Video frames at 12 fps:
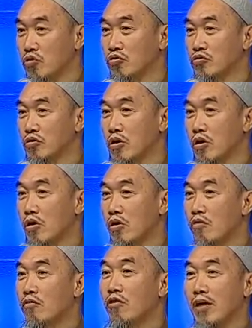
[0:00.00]
those
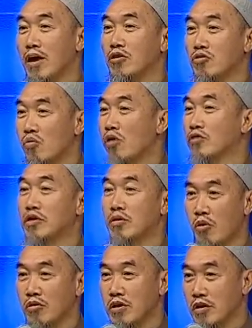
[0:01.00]
who forget to
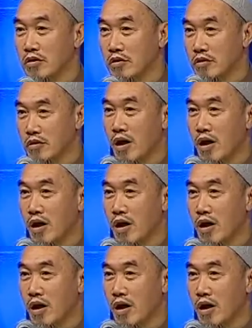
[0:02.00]
wash her body.